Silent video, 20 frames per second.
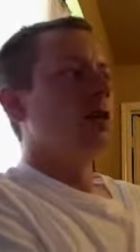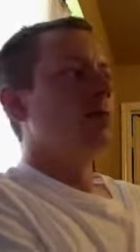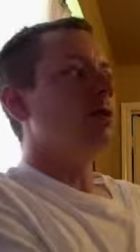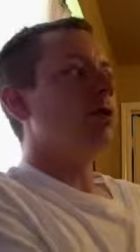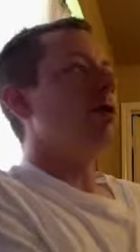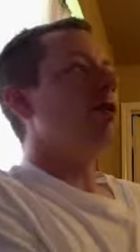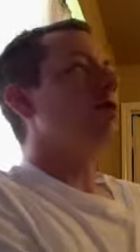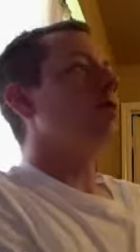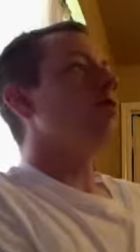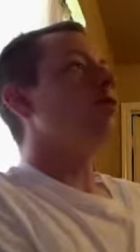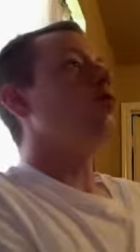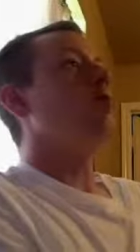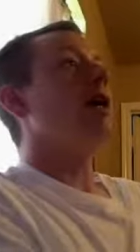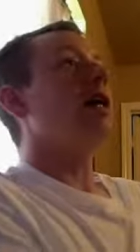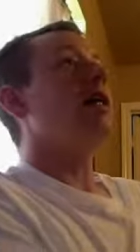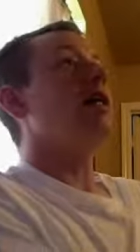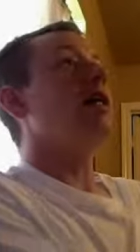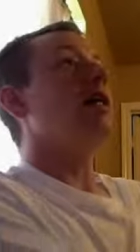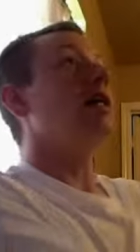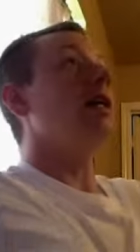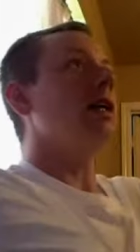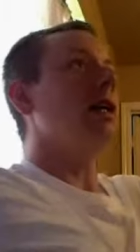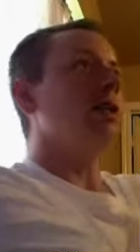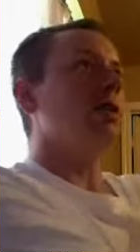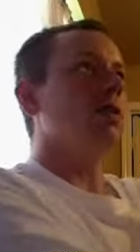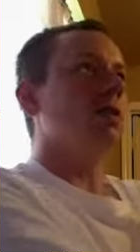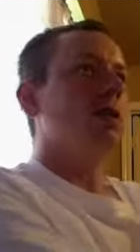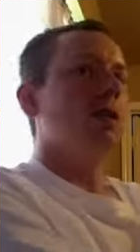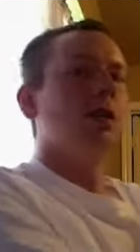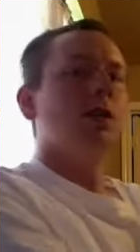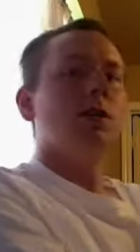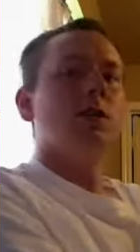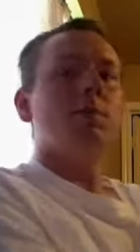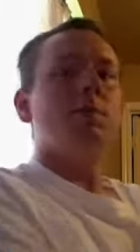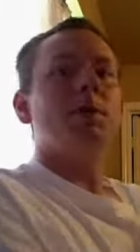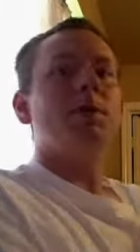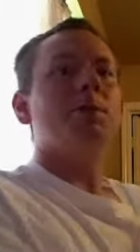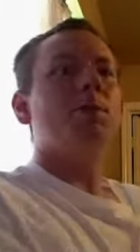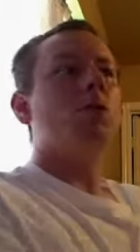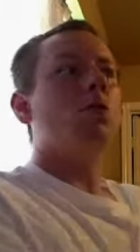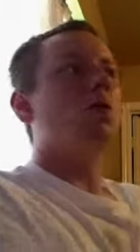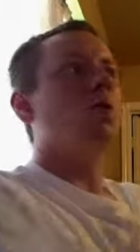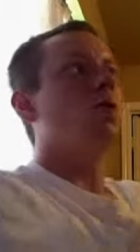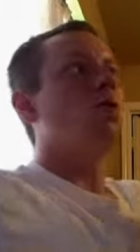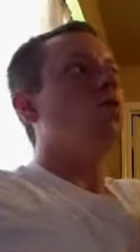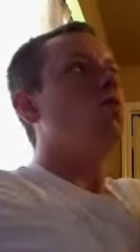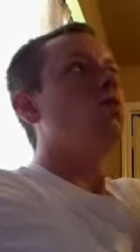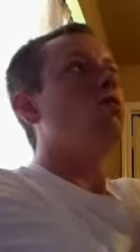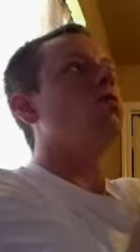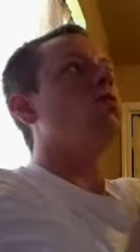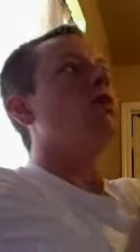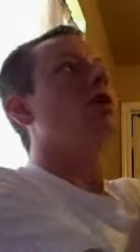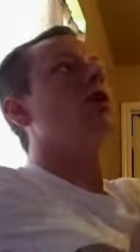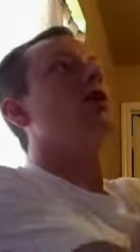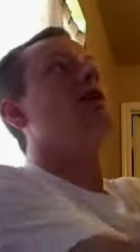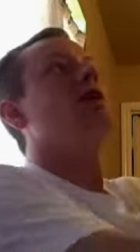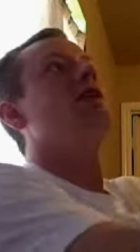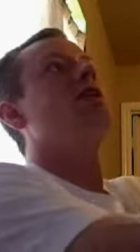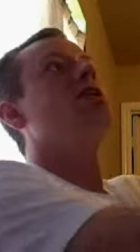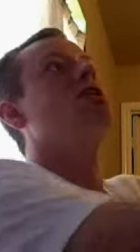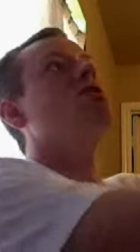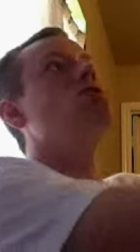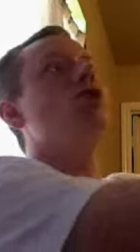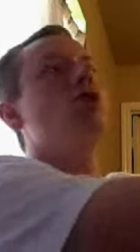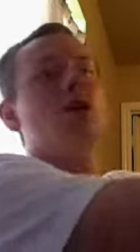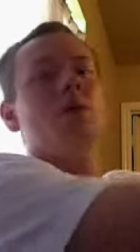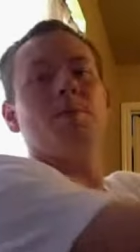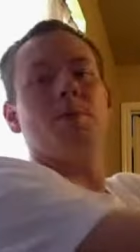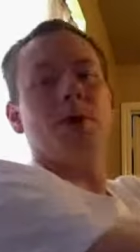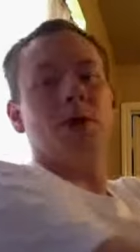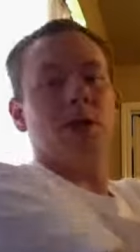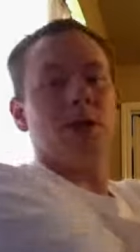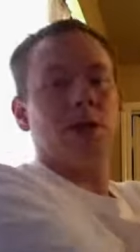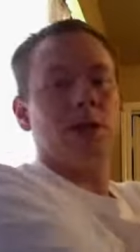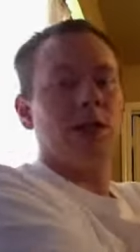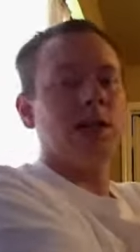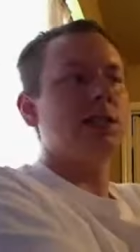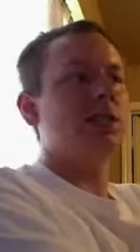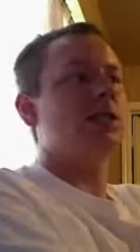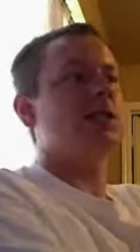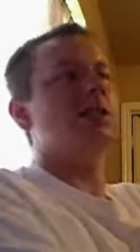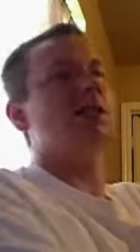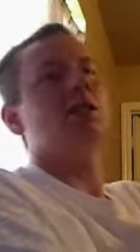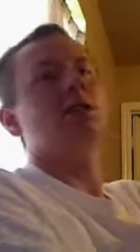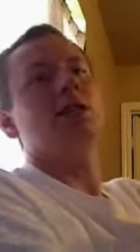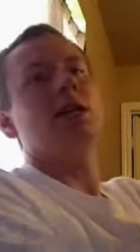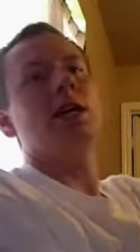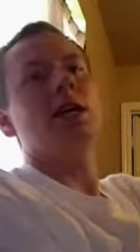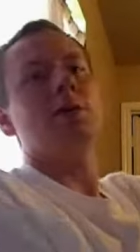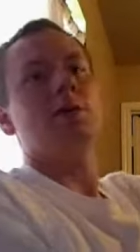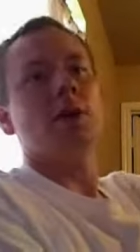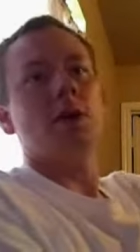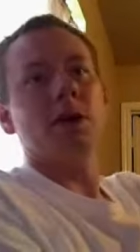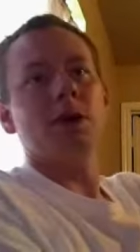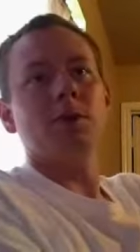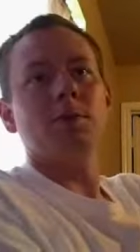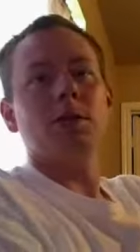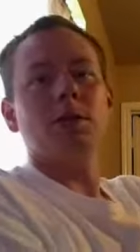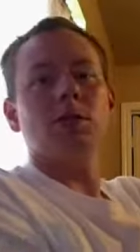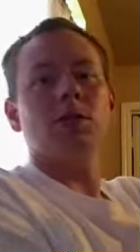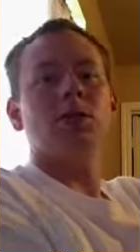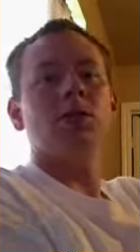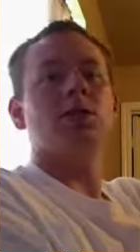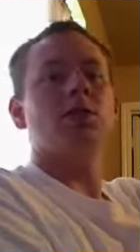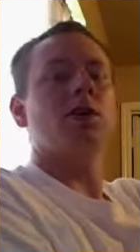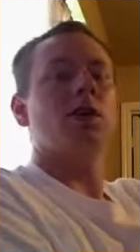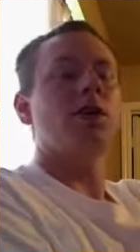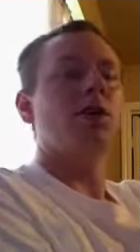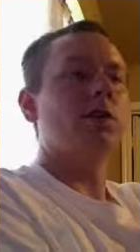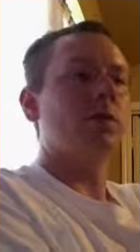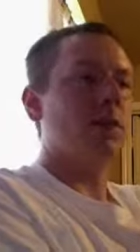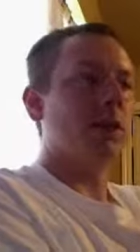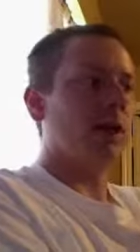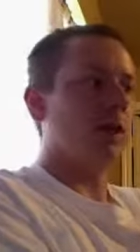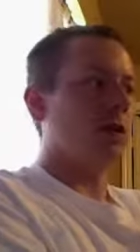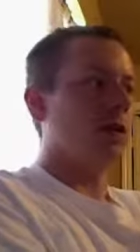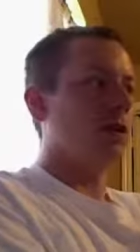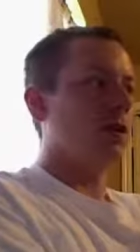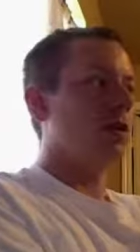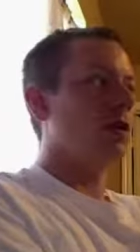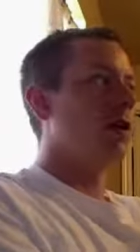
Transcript: But if you made it legal, then people will, would run and go jump on it. It's the same argument, just turned around.